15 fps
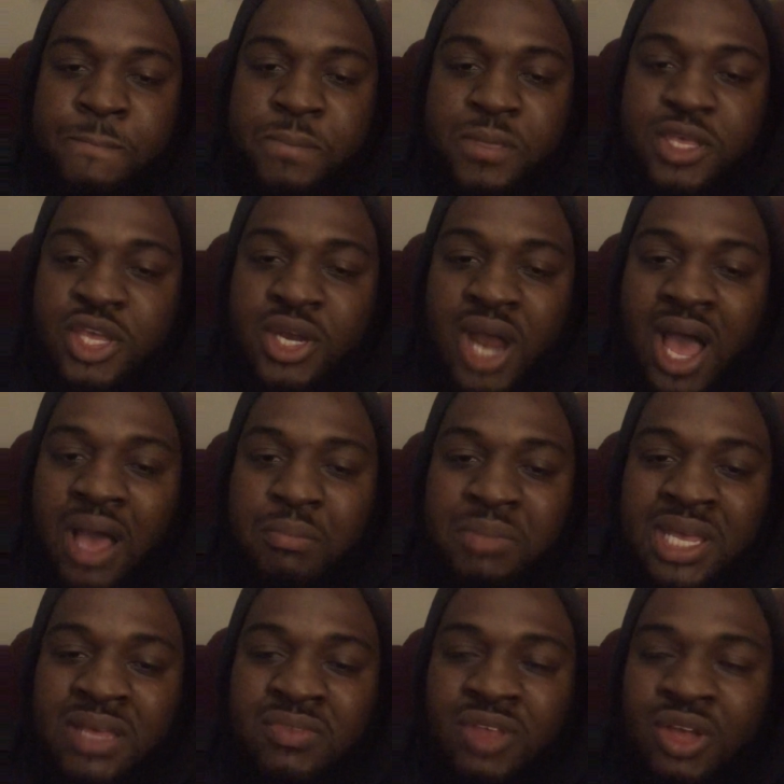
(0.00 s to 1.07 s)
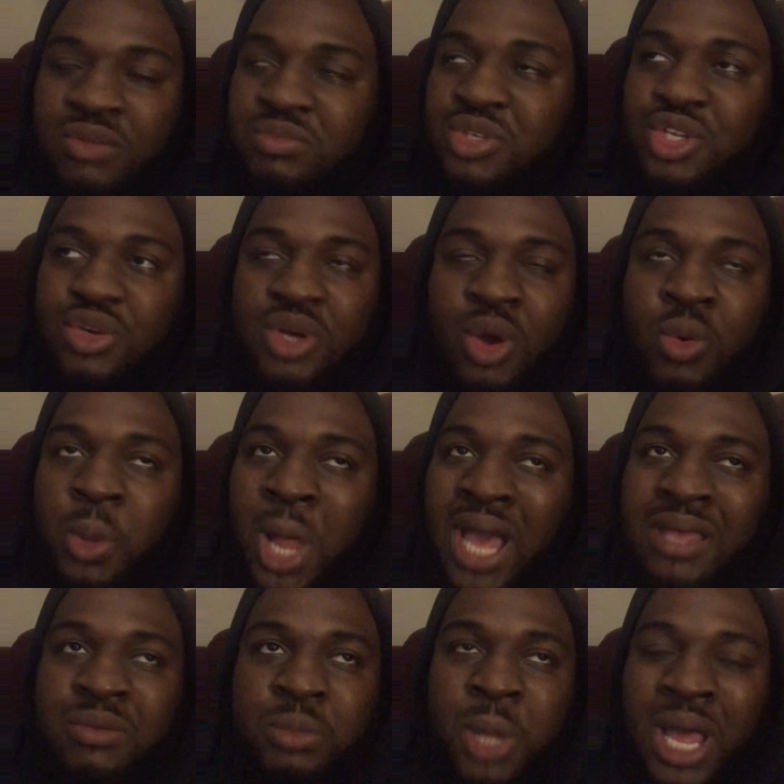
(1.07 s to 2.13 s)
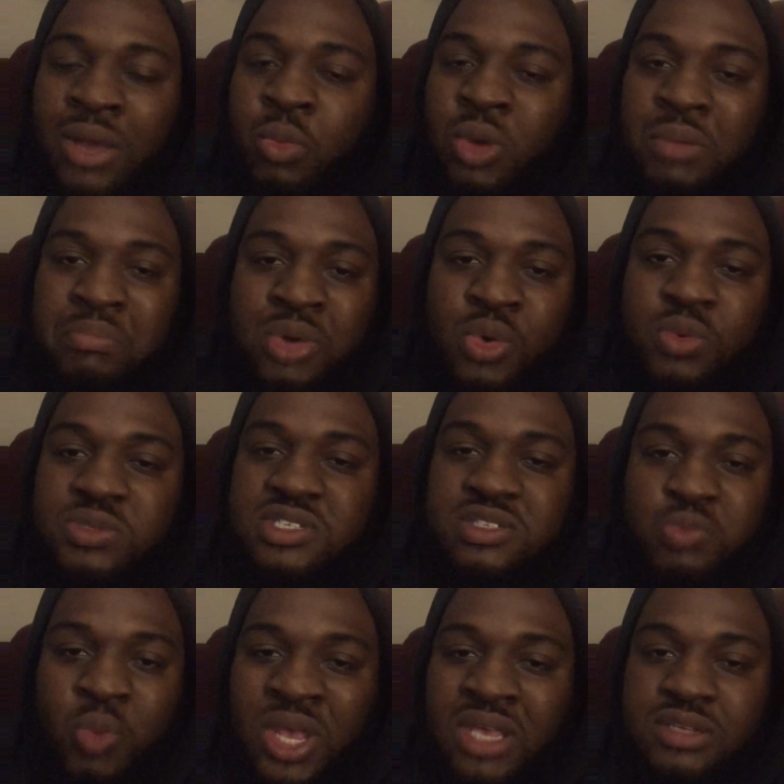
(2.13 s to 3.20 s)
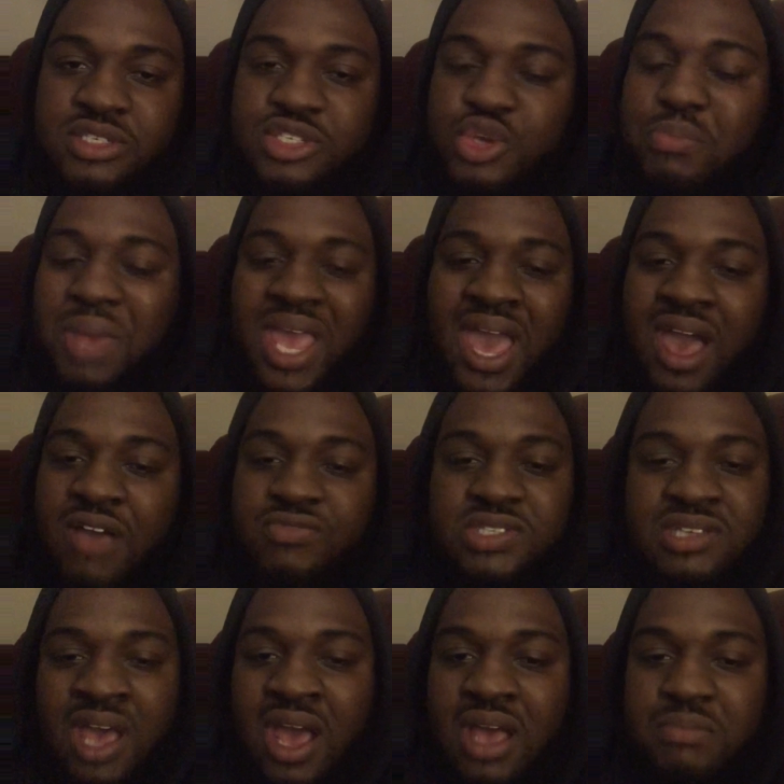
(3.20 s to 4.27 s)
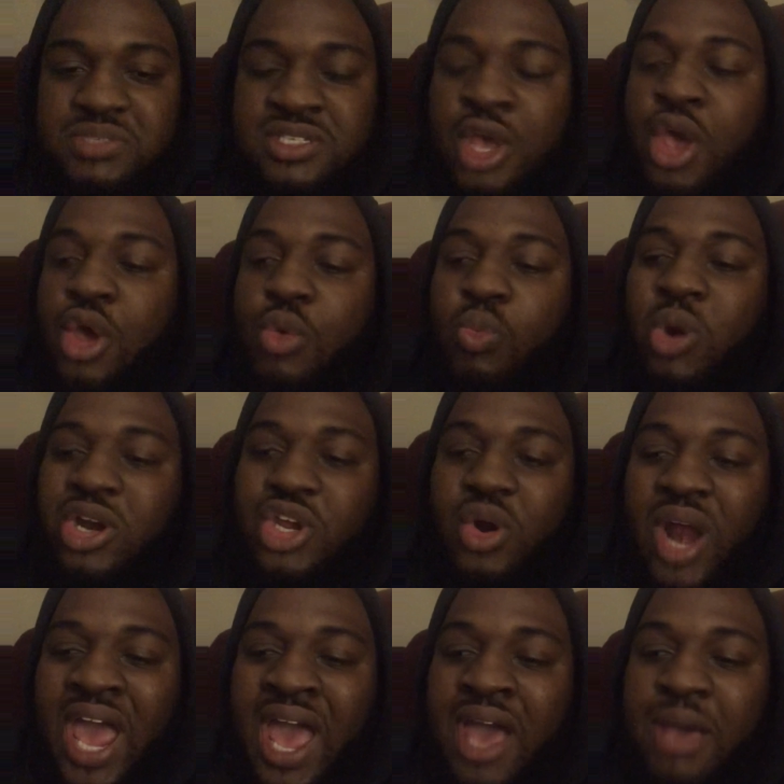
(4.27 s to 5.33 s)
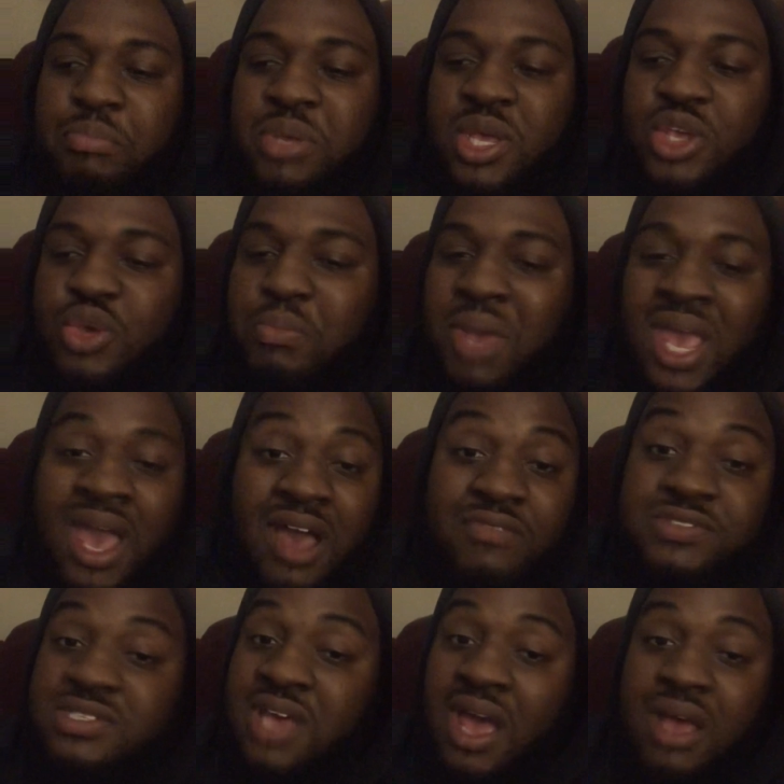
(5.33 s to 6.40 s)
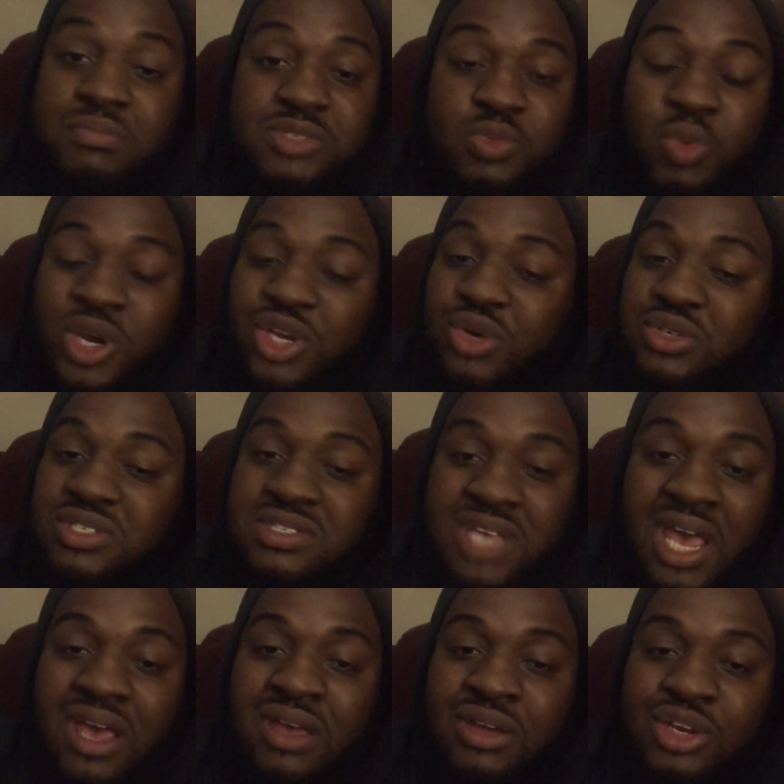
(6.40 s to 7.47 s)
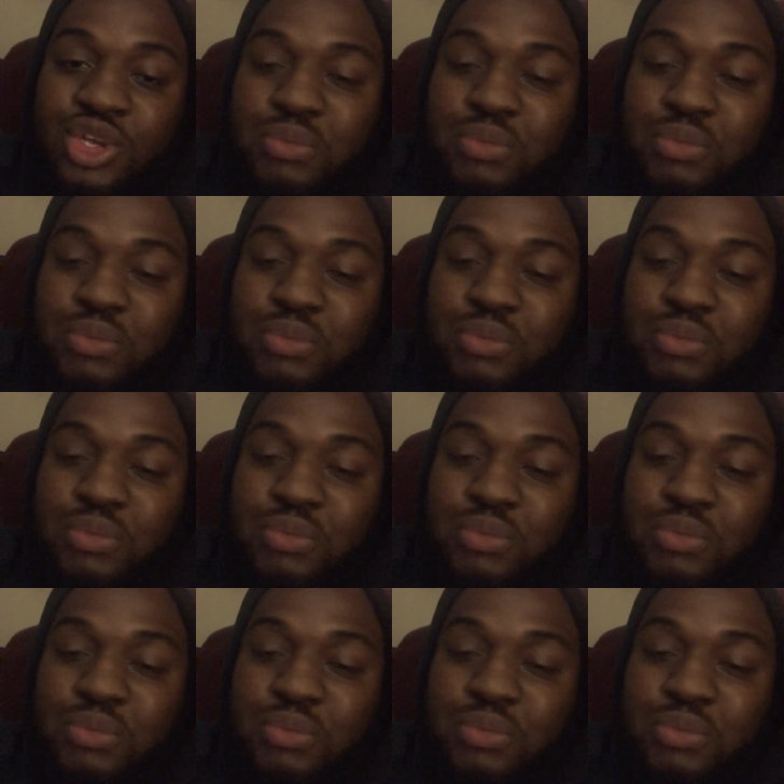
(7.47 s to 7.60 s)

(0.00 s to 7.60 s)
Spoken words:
You know what I mean? That, you know, like with mood swings, you may have times where you're happy. You may have times where you're sad.